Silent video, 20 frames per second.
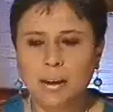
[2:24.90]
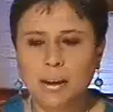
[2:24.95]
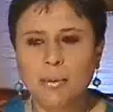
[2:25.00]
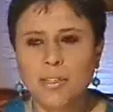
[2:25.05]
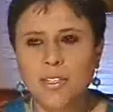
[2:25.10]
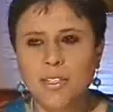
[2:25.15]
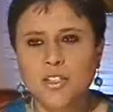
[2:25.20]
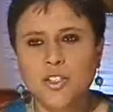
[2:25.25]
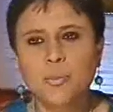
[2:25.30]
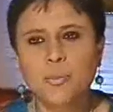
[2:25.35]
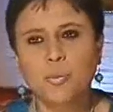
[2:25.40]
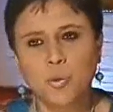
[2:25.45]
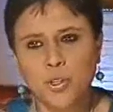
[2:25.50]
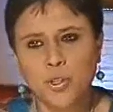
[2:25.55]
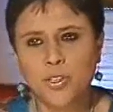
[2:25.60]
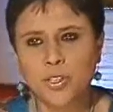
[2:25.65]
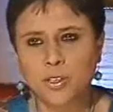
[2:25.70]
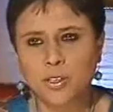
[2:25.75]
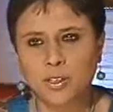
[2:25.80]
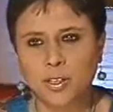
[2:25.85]
Amar Singh ji,
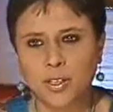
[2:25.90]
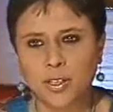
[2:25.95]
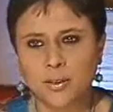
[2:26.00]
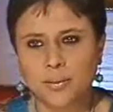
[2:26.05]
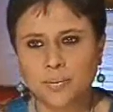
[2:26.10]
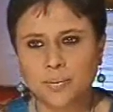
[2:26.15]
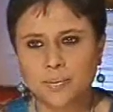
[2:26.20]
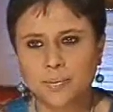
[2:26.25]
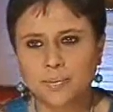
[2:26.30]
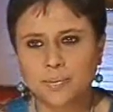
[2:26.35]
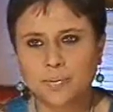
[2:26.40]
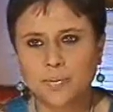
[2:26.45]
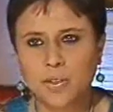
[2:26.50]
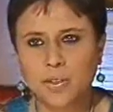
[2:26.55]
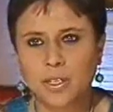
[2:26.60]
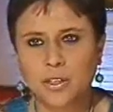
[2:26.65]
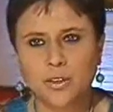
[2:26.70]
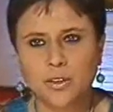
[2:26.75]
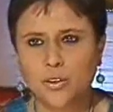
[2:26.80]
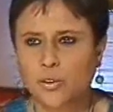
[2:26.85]
politically,
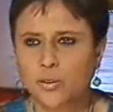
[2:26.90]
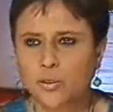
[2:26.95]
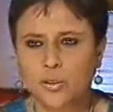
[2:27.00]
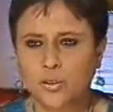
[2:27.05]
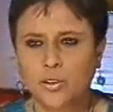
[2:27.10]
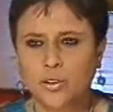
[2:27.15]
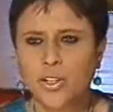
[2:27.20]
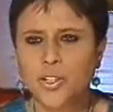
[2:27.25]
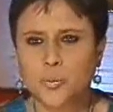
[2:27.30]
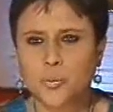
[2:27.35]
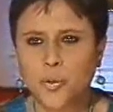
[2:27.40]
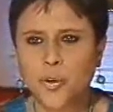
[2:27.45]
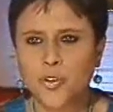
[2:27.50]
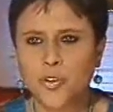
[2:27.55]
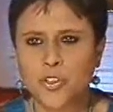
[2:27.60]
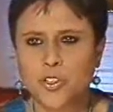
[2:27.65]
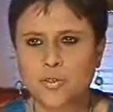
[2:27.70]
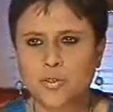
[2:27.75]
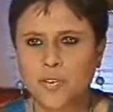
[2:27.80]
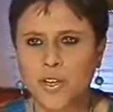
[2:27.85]
uh, you, you're an
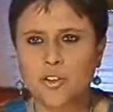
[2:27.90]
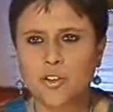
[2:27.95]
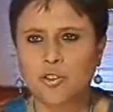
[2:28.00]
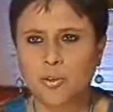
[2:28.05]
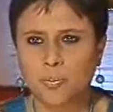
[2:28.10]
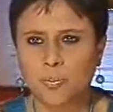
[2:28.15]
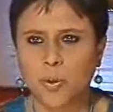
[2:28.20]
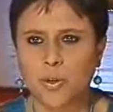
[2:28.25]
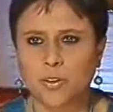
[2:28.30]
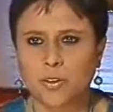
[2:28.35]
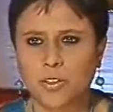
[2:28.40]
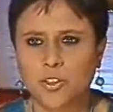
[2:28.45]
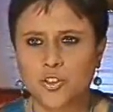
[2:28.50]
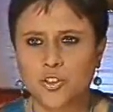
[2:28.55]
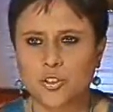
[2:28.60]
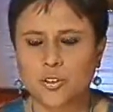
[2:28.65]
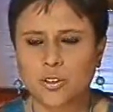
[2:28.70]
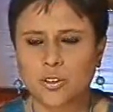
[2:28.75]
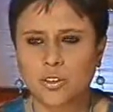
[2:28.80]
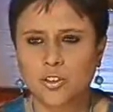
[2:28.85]
experienced veteran
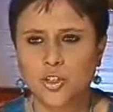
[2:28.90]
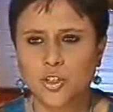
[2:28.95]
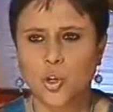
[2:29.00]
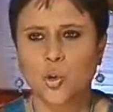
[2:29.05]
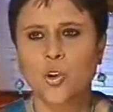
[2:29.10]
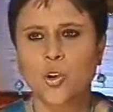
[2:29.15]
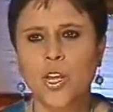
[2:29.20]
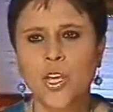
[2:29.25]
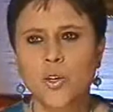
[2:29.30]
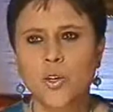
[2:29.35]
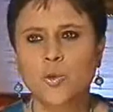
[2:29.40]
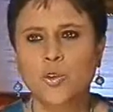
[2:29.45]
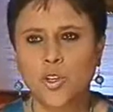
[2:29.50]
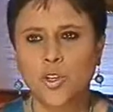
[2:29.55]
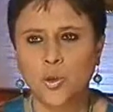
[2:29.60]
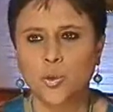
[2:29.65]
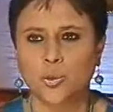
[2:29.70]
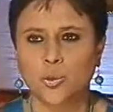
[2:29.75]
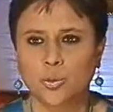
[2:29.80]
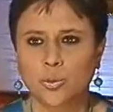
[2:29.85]
politician. Surely you
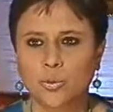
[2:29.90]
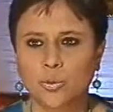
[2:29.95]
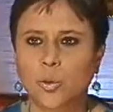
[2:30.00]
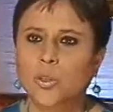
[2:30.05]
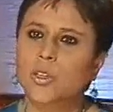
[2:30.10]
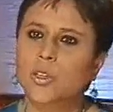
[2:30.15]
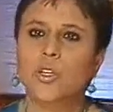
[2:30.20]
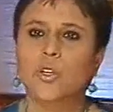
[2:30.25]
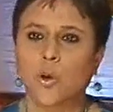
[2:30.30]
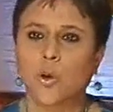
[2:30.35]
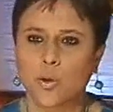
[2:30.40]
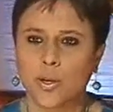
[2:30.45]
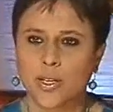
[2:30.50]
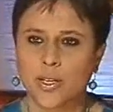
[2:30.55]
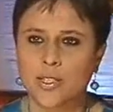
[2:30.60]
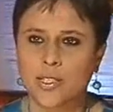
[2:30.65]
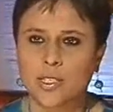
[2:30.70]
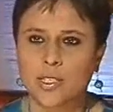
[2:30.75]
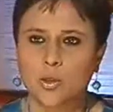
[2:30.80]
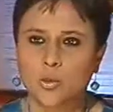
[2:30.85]
knew what the law
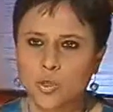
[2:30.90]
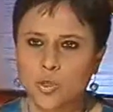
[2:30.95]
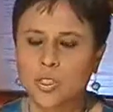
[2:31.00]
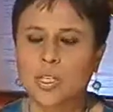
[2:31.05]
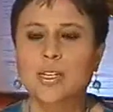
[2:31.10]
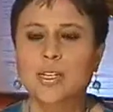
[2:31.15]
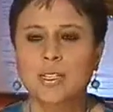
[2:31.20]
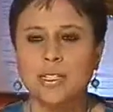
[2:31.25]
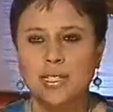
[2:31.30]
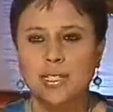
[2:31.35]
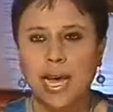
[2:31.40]
is. You still